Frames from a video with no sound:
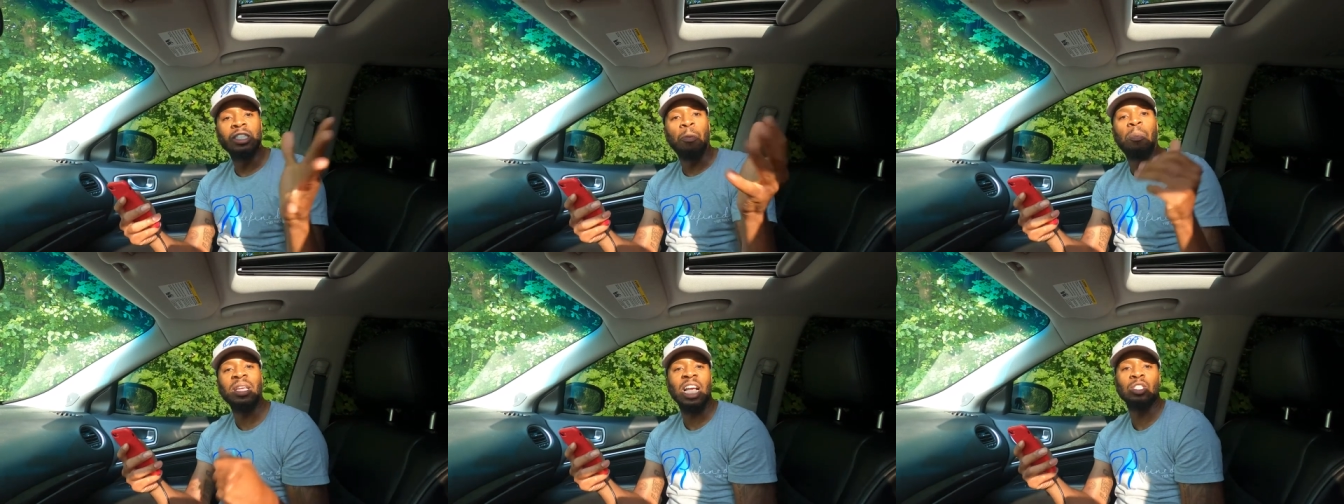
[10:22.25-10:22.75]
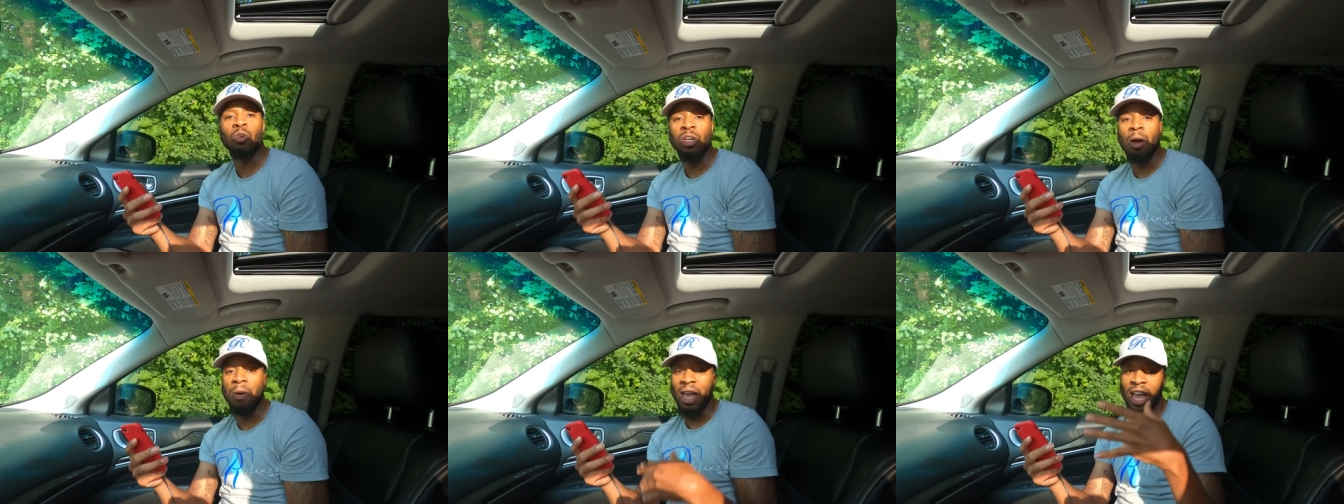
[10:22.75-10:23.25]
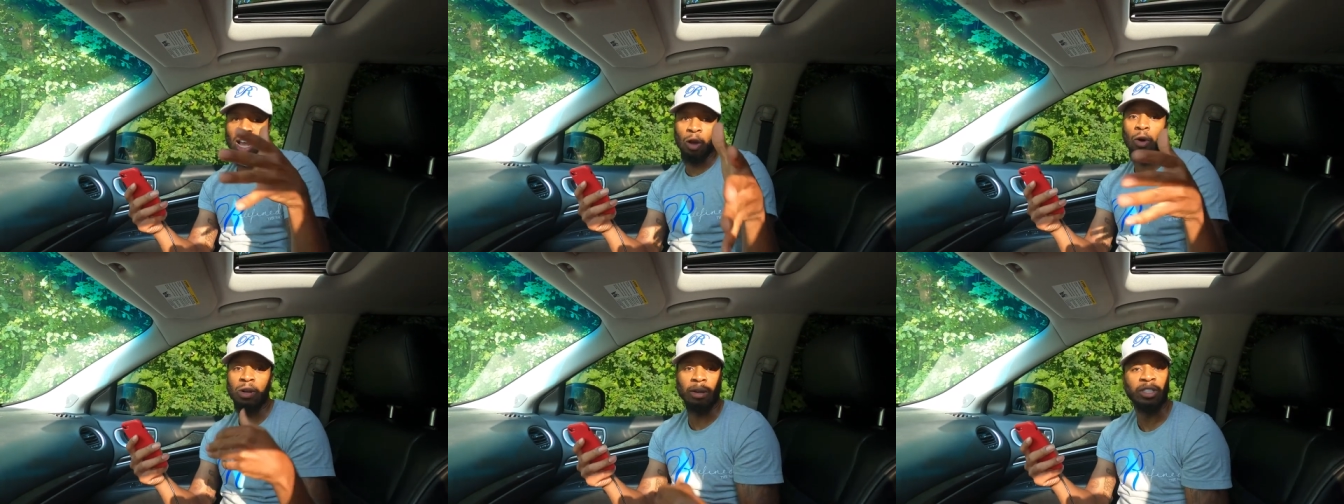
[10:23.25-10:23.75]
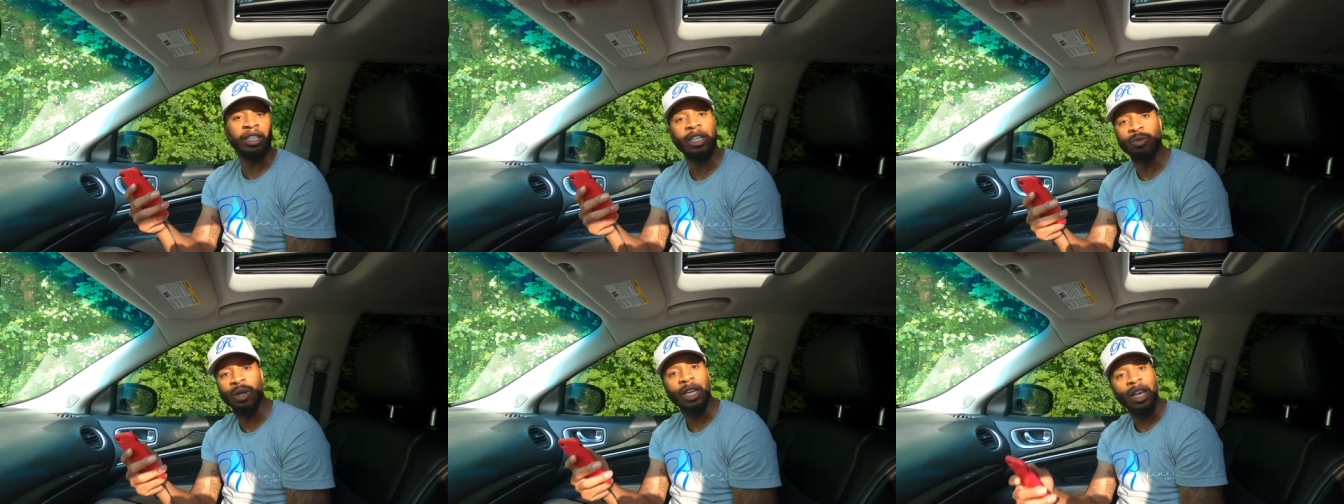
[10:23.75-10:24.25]
to pick that joint up and go down the
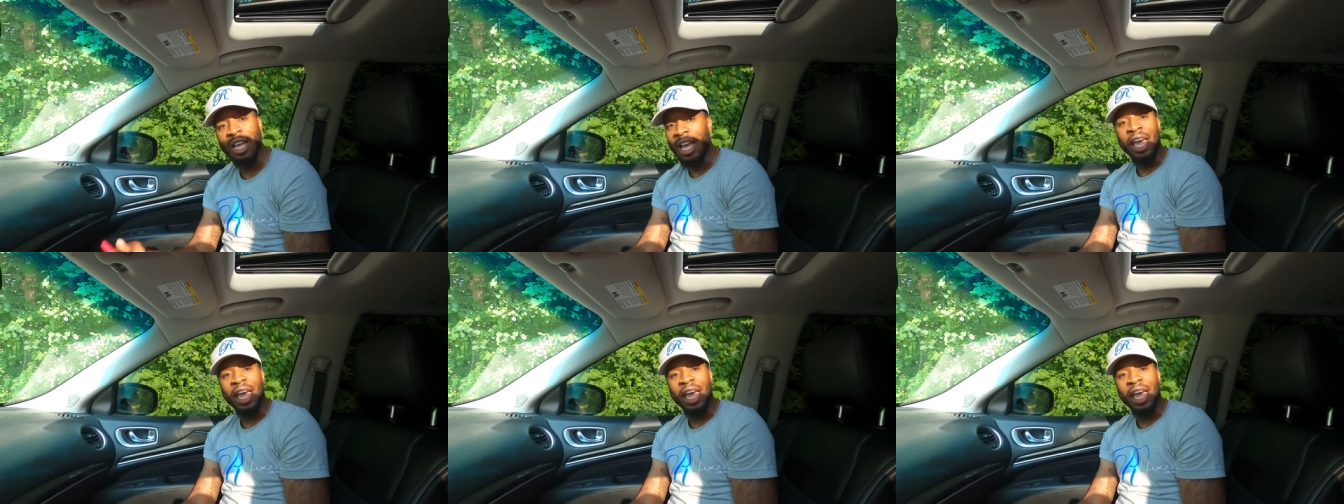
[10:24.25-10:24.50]
stairs with it.